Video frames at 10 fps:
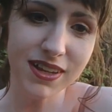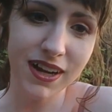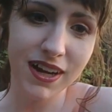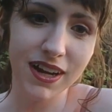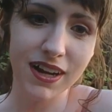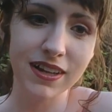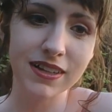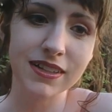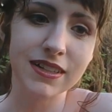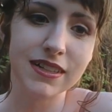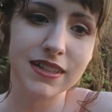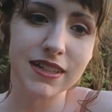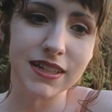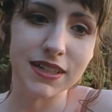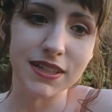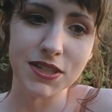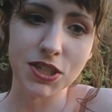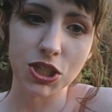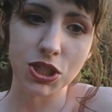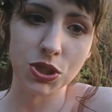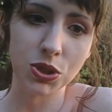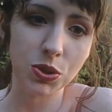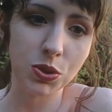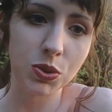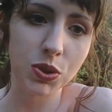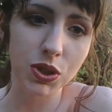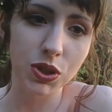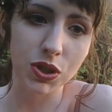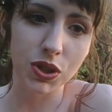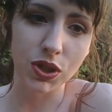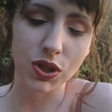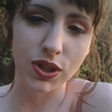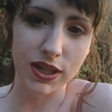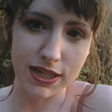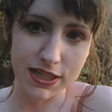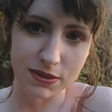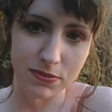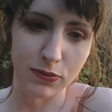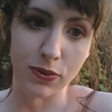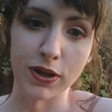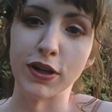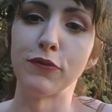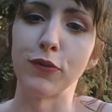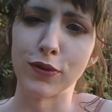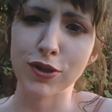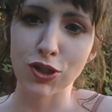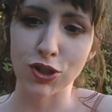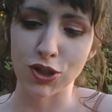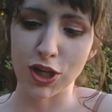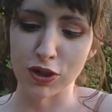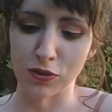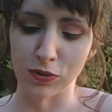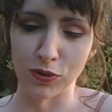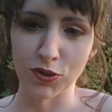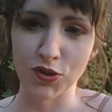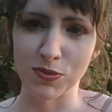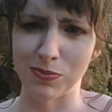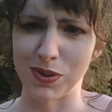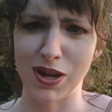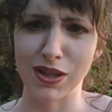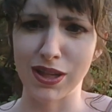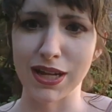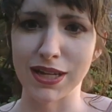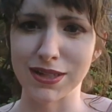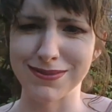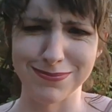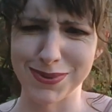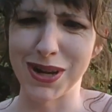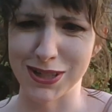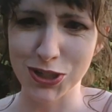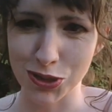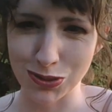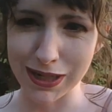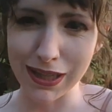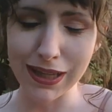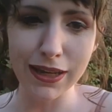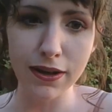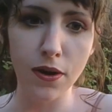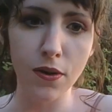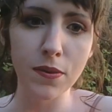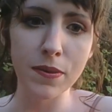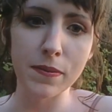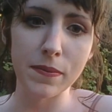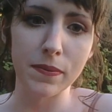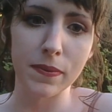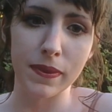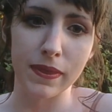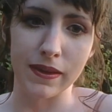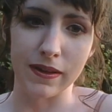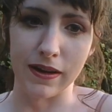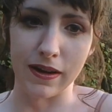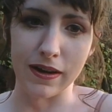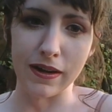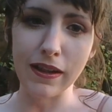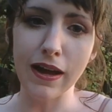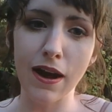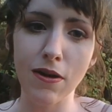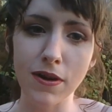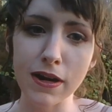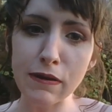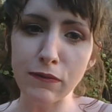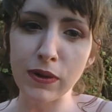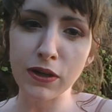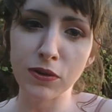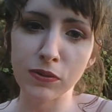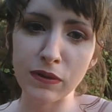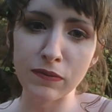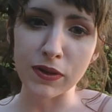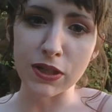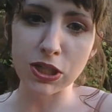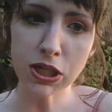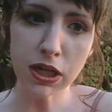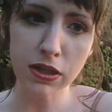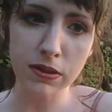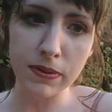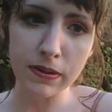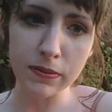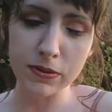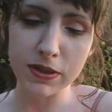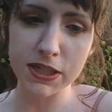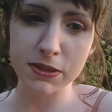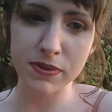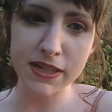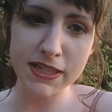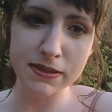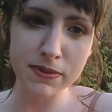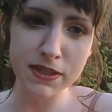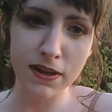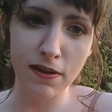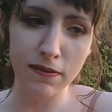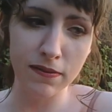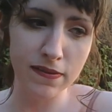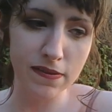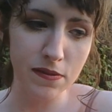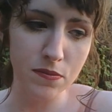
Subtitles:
uh, is to, like I said before, enforce gender roles, but not strictly, allow enough wiggle room for the child to be able to express themselves.